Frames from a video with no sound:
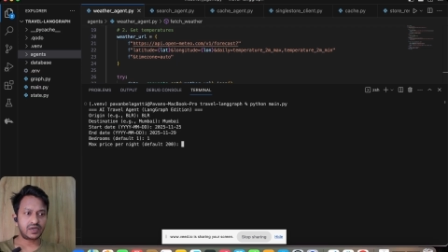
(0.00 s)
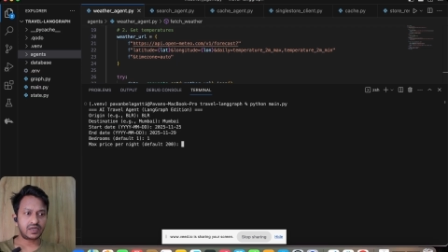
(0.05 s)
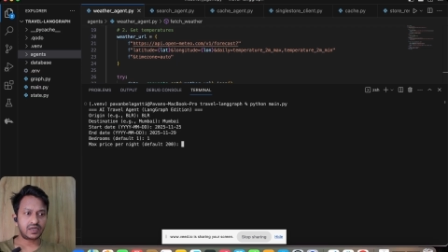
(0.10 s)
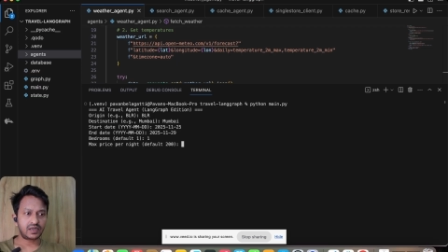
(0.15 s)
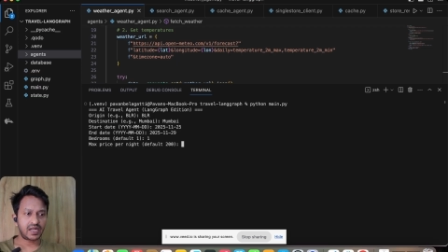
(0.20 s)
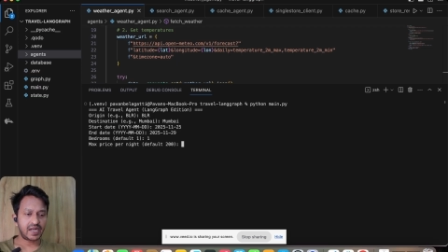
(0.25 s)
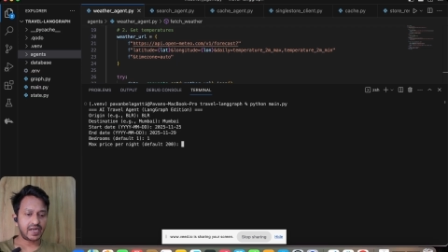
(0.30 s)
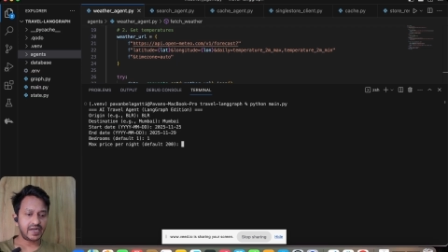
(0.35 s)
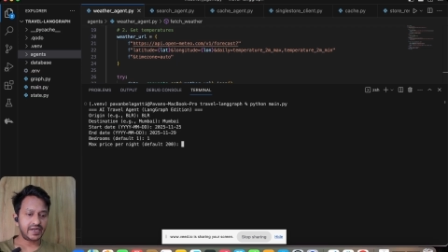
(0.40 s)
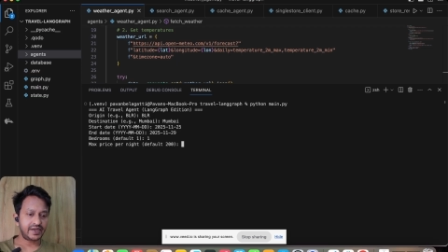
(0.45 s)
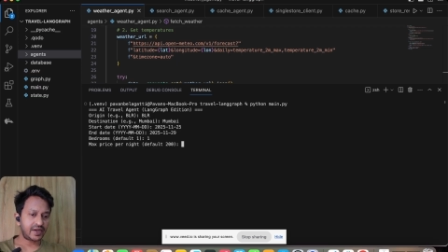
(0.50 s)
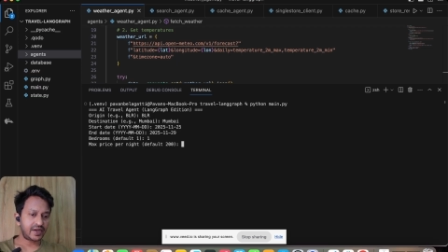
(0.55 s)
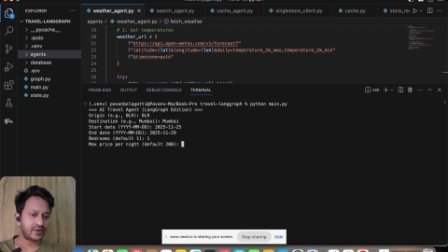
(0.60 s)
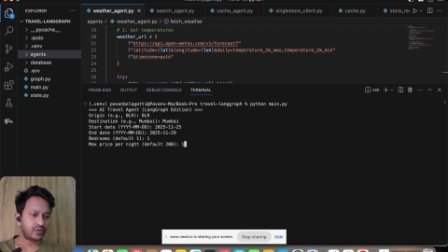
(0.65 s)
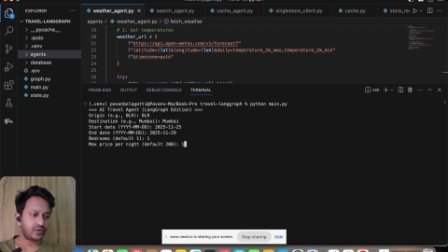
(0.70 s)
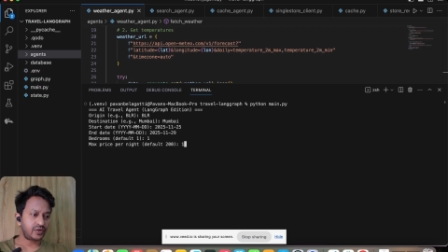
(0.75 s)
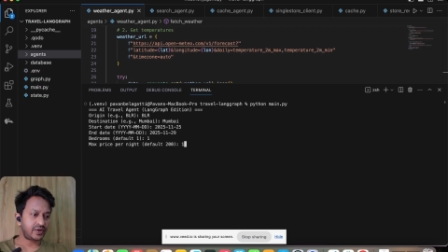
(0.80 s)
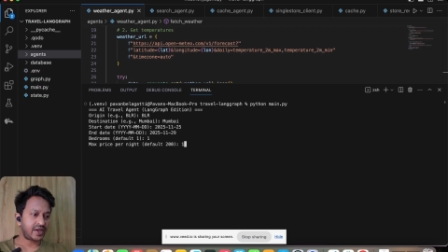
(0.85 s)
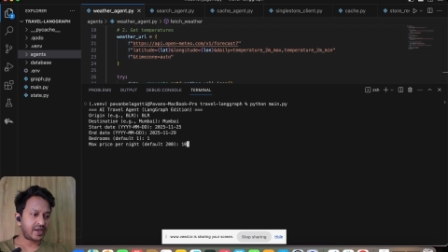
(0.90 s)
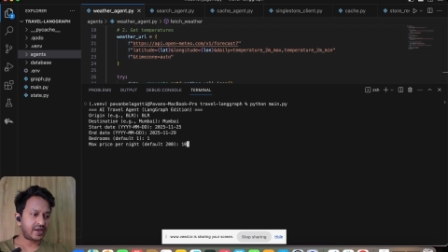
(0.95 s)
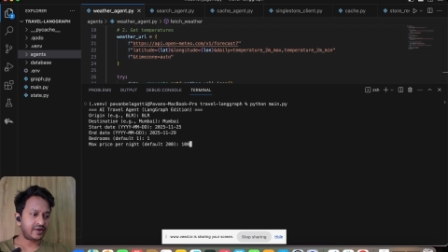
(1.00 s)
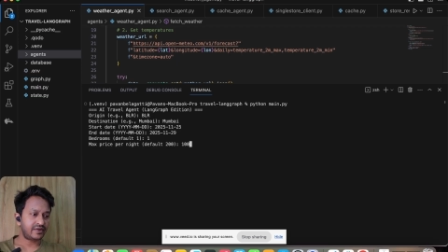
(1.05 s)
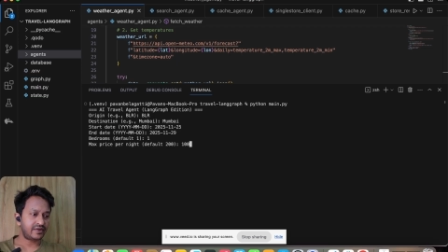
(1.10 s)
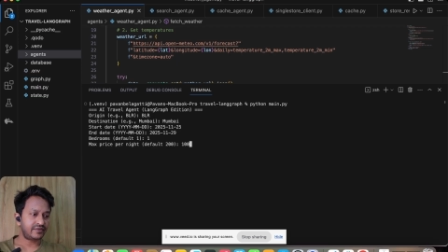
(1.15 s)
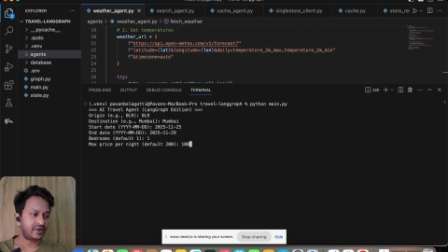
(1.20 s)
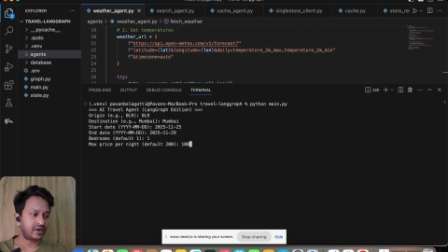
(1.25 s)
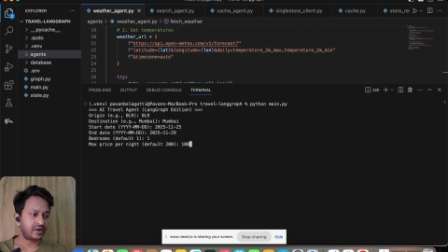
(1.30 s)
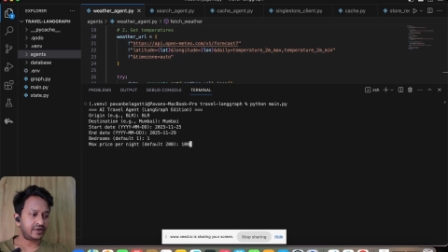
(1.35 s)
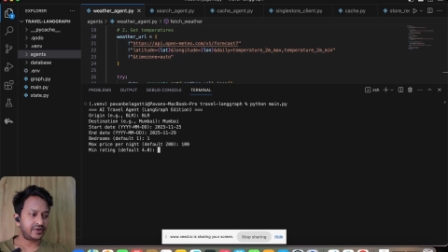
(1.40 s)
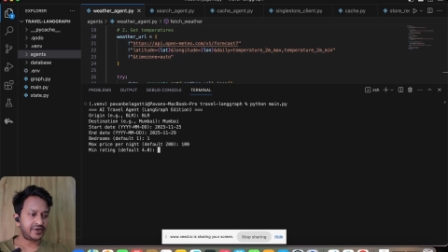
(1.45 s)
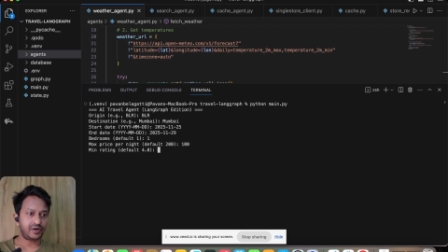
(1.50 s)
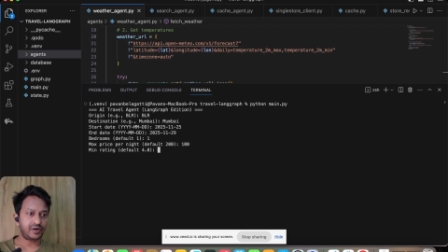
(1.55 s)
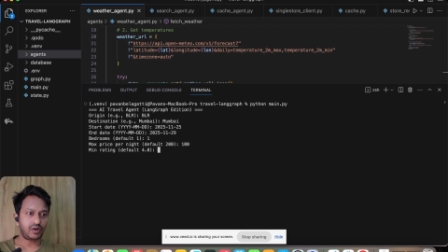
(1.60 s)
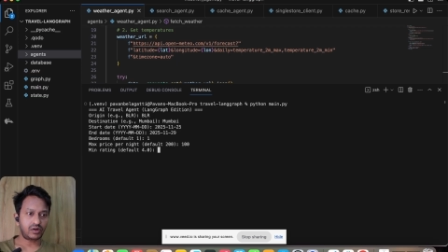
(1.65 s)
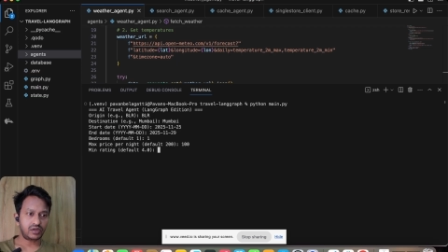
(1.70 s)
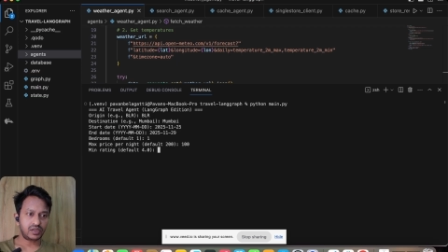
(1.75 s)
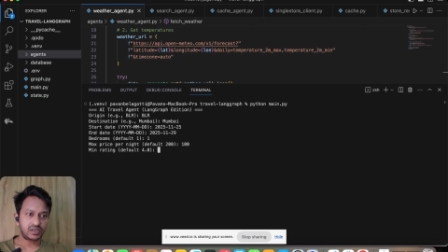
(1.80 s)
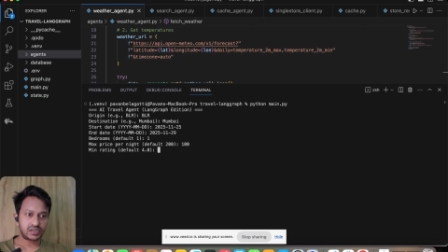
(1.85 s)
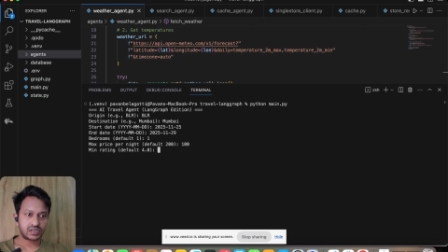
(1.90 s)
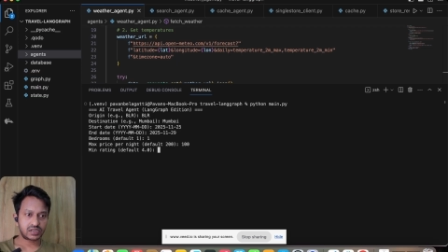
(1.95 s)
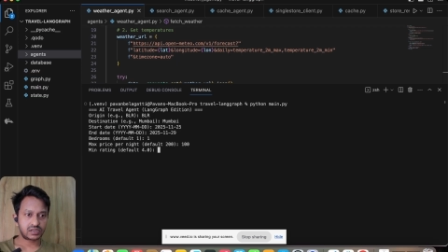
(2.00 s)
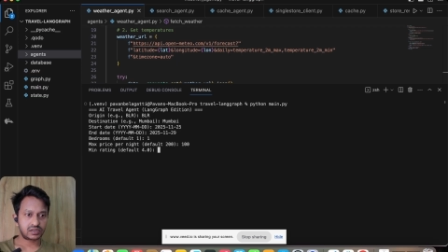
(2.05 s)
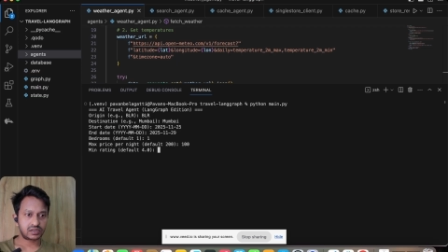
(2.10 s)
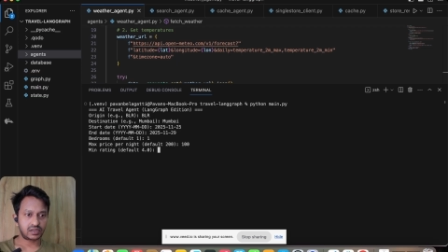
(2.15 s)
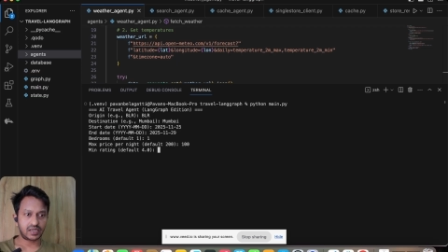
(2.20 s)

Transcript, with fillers: per night i want to have $100